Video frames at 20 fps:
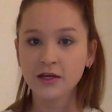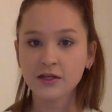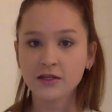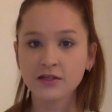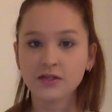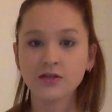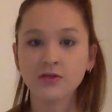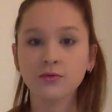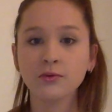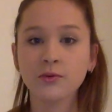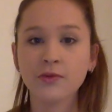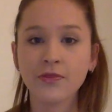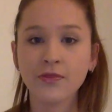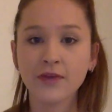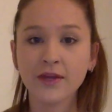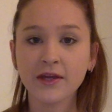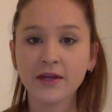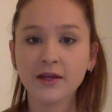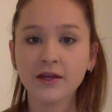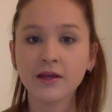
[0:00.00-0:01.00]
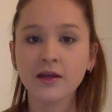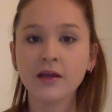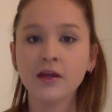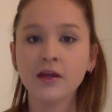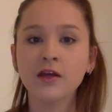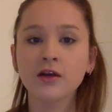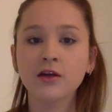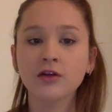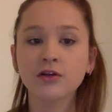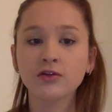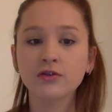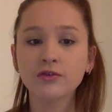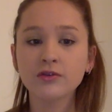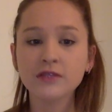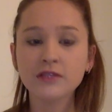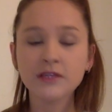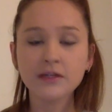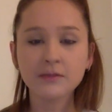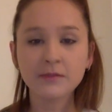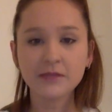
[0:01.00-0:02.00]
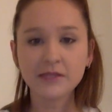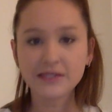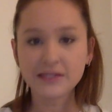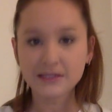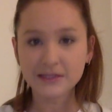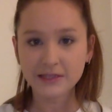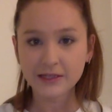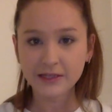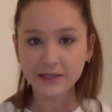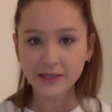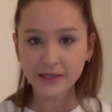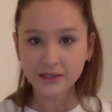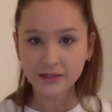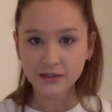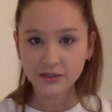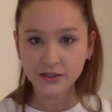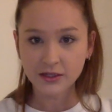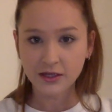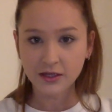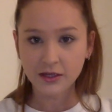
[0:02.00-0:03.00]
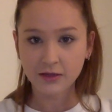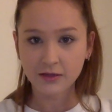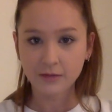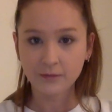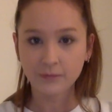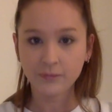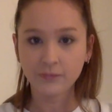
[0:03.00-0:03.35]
So think clues can be slid into